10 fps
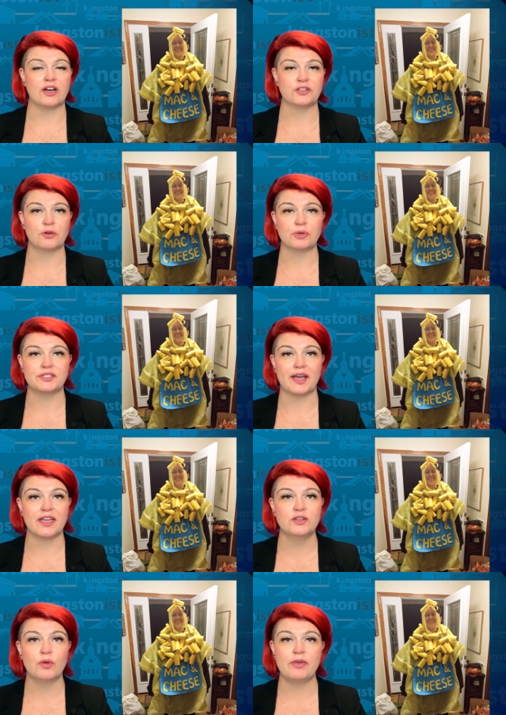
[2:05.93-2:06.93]
October
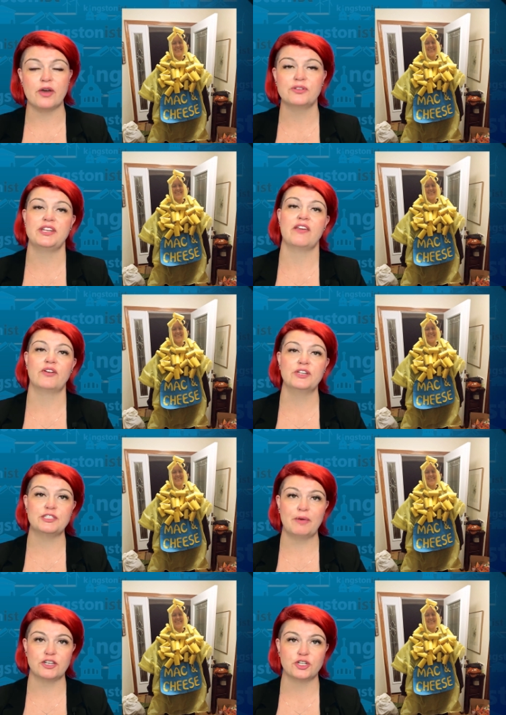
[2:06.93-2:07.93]
2nd, will be hosting a very
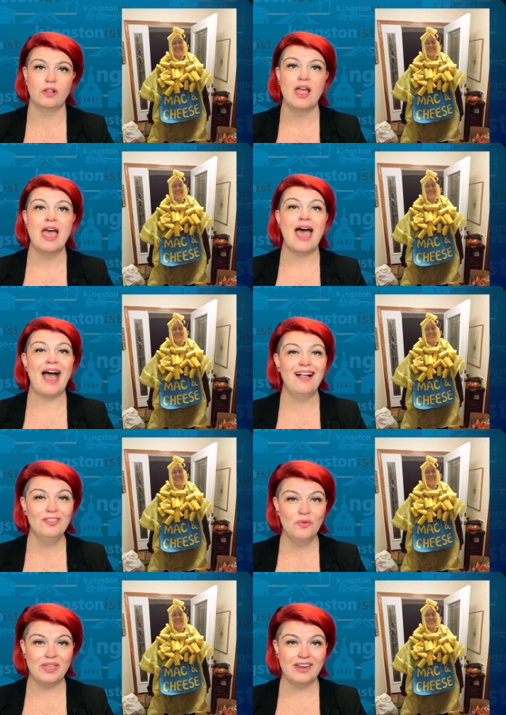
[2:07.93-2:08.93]
special
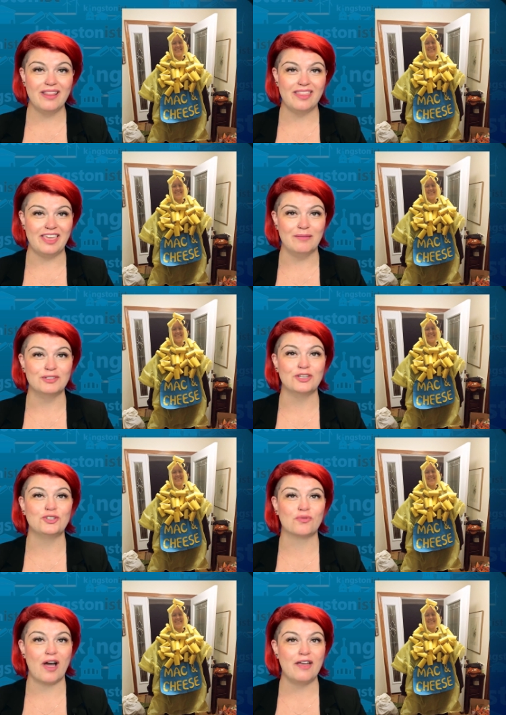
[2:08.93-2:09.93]
Halloween themed
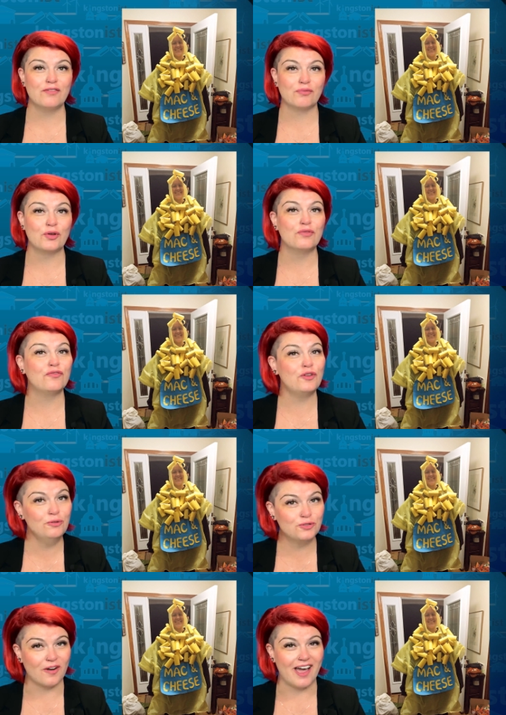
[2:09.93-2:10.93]
drive through
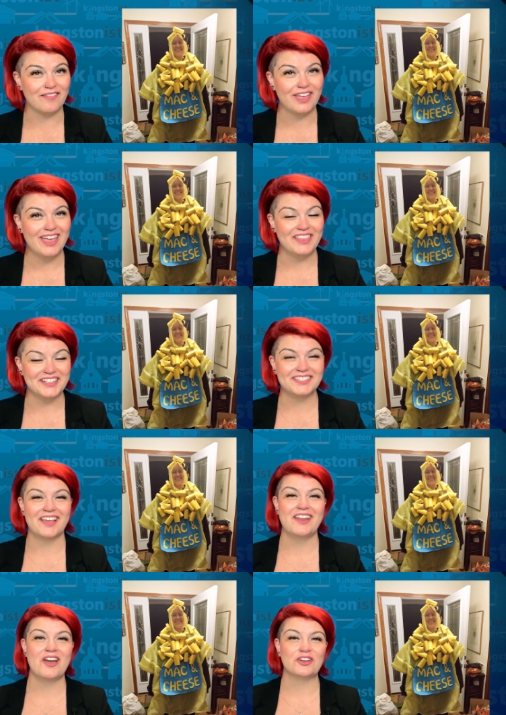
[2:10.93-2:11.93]
food drive this Sunday,